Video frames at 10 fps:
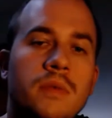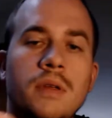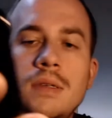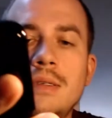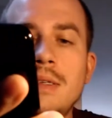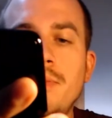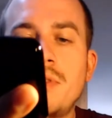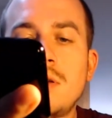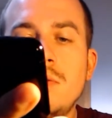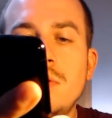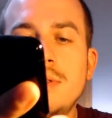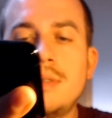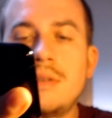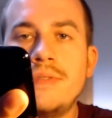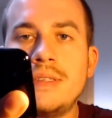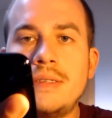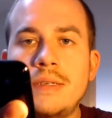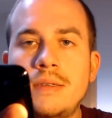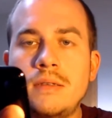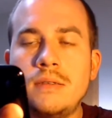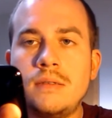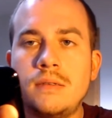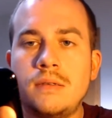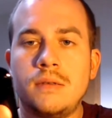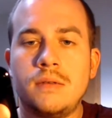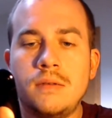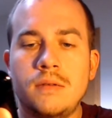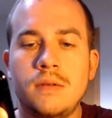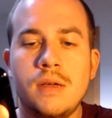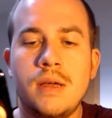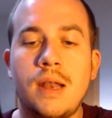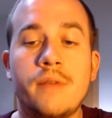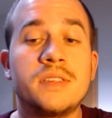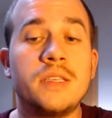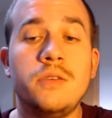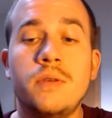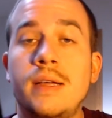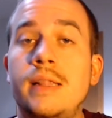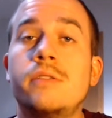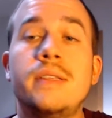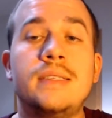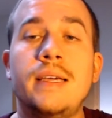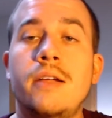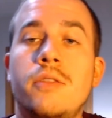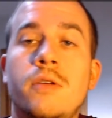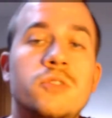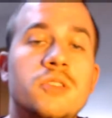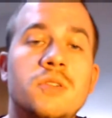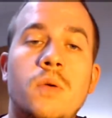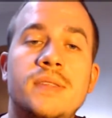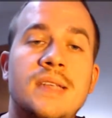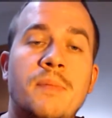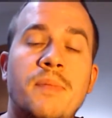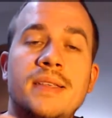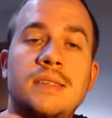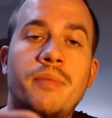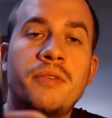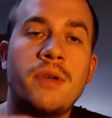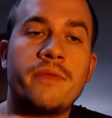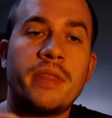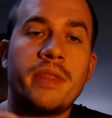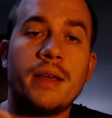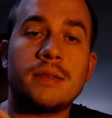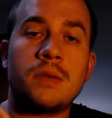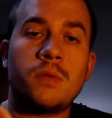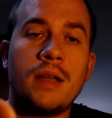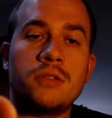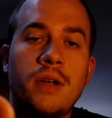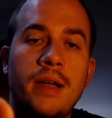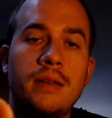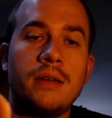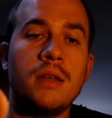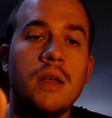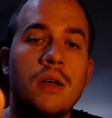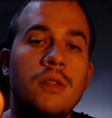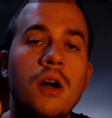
Skip the Google services. Obviously, you can clearly see here that we're just going step by step through everything. So we're not trying to log